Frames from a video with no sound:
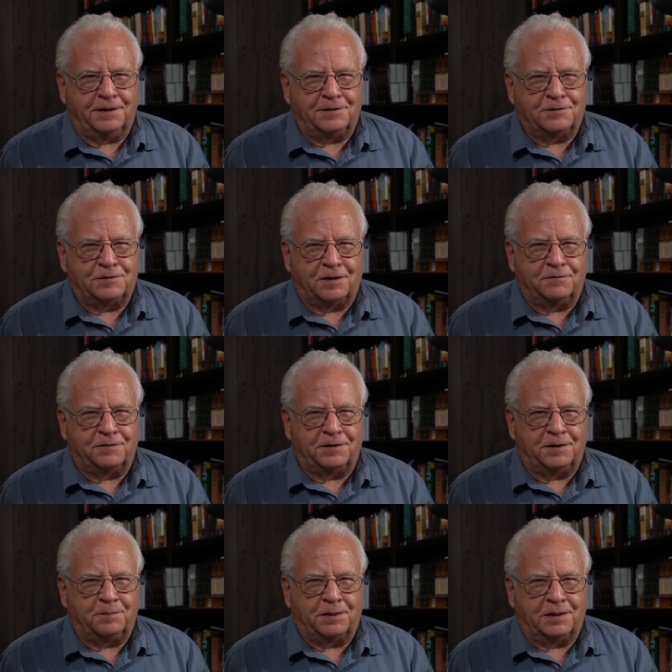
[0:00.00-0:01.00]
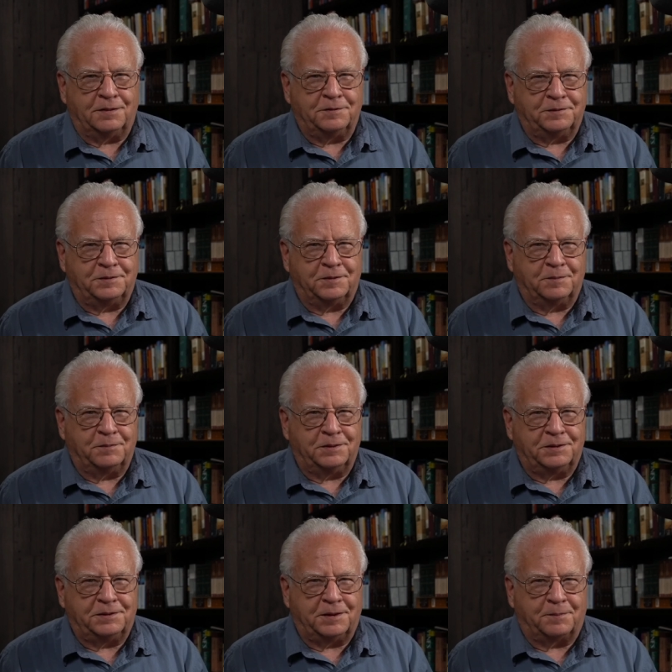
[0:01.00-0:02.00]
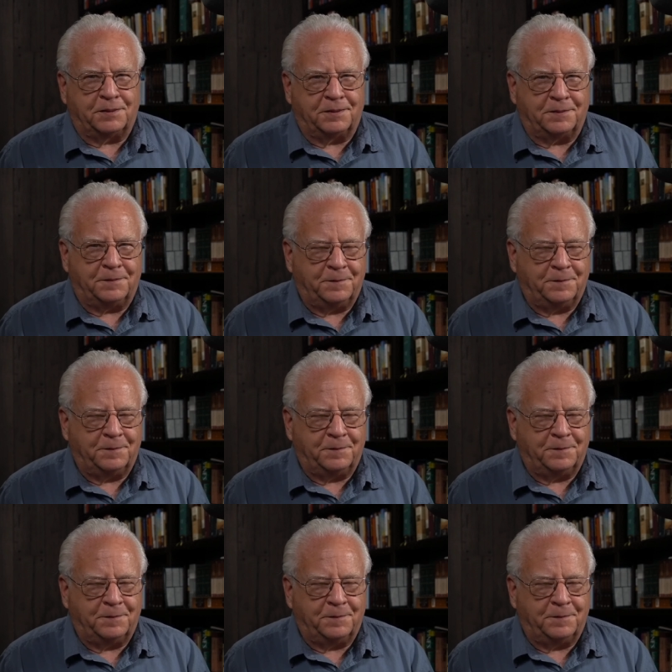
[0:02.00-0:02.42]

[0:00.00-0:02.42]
70 pound German Shepherd.